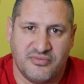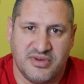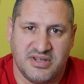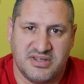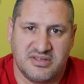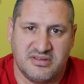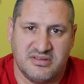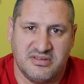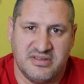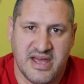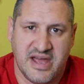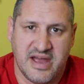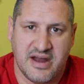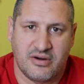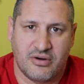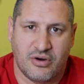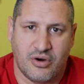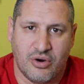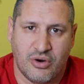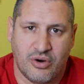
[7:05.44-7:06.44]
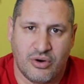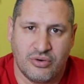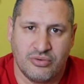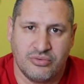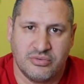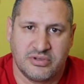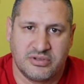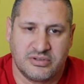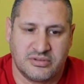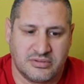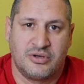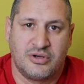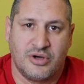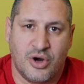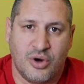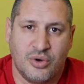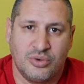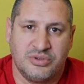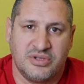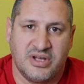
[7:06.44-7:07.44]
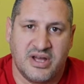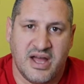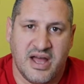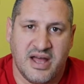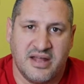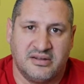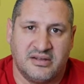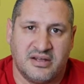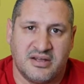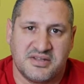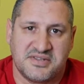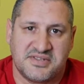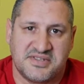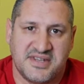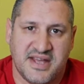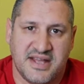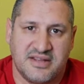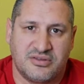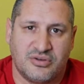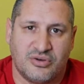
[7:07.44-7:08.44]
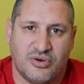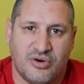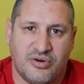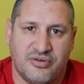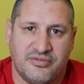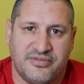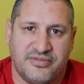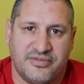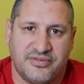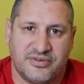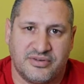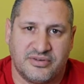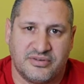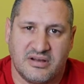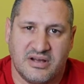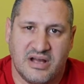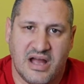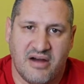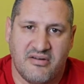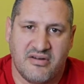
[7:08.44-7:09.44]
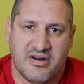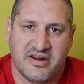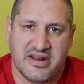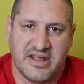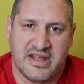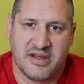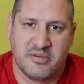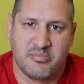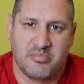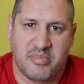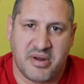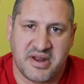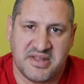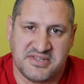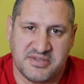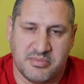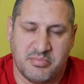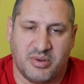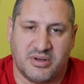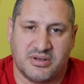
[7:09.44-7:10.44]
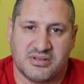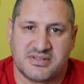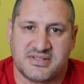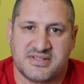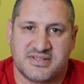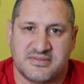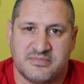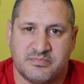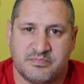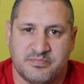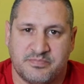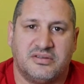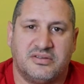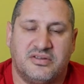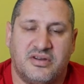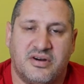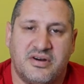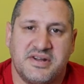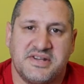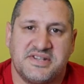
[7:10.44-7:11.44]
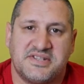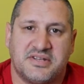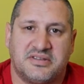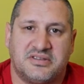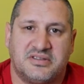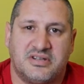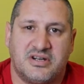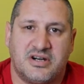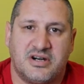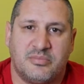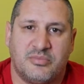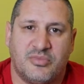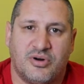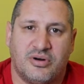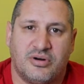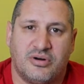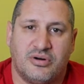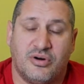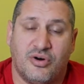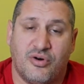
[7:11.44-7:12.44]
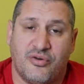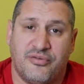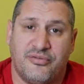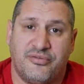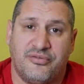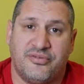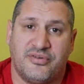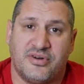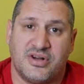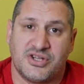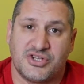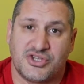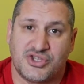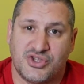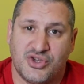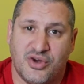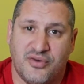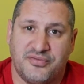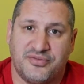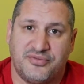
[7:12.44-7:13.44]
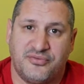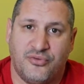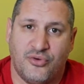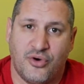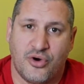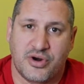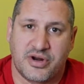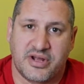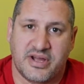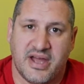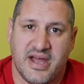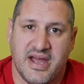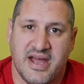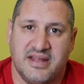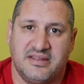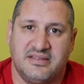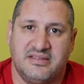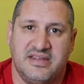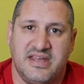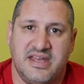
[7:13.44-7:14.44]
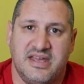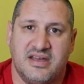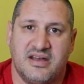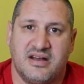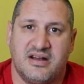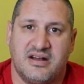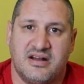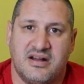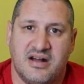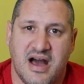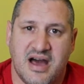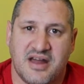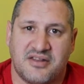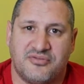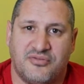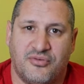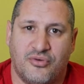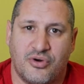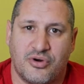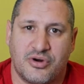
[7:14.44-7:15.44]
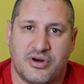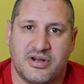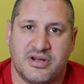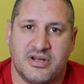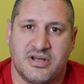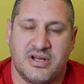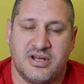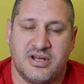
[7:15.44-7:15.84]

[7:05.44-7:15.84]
with their own code and set of governing principles. There is a term of soft fork and the hard fork.